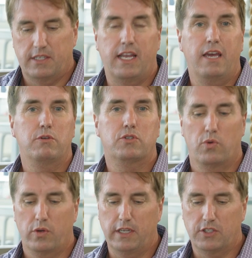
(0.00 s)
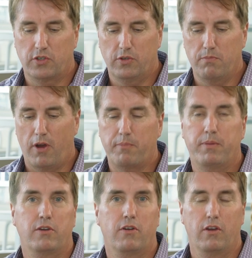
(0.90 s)
Today we're talking to
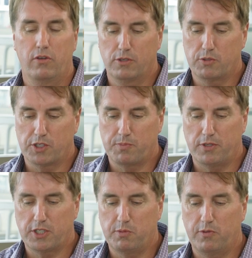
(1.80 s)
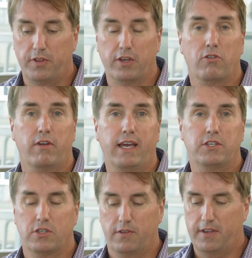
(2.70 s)
Mike Pirro, who's responsible for the
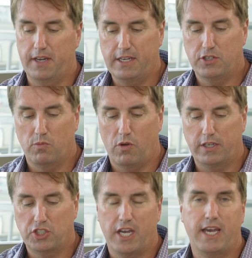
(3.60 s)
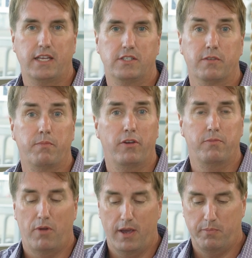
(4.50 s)
creation of the nationwide chains of
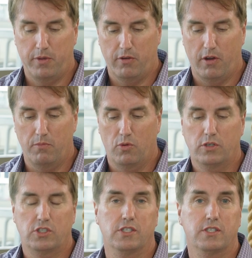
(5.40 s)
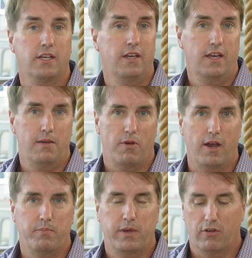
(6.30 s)
both Mike Pirro Mortgages
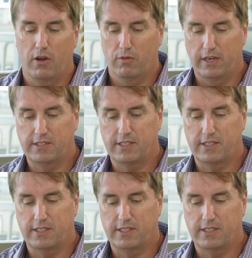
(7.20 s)
and Mike Pirro Real